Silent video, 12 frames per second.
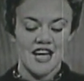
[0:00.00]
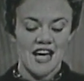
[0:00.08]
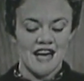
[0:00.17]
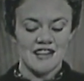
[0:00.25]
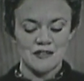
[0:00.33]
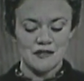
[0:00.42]

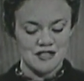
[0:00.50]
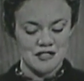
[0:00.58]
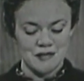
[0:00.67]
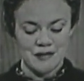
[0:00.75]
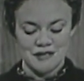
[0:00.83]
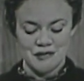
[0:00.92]
And you'd
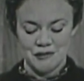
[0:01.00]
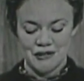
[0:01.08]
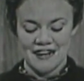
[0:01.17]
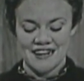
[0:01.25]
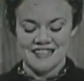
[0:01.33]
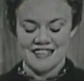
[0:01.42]
just be
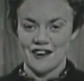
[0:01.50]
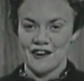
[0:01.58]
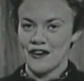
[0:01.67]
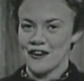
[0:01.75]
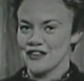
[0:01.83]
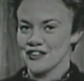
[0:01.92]
surprised at
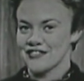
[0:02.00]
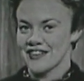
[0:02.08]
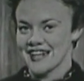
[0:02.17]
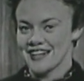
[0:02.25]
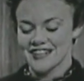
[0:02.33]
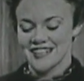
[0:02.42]
all the
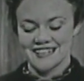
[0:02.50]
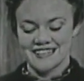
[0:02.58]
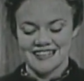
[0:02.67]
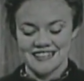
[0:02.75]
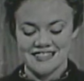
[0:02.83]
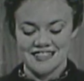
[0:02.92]
funny-looking
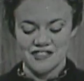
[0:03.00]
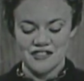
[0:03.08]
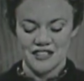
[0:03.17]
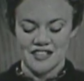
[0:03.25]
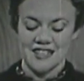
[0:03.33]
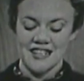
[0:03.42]
things that you
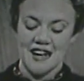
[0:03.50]
can,